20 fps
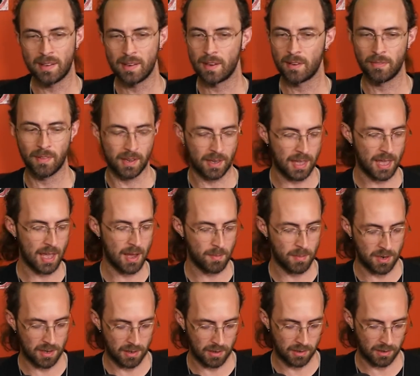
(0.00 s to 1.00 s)
of different
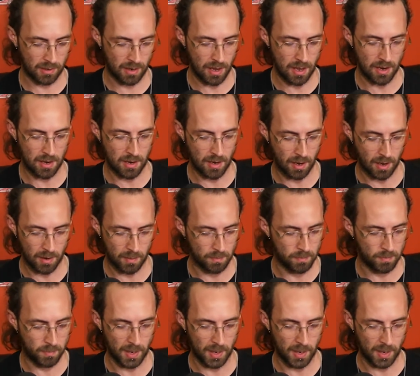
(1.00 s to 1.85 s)
cameras and a yeah.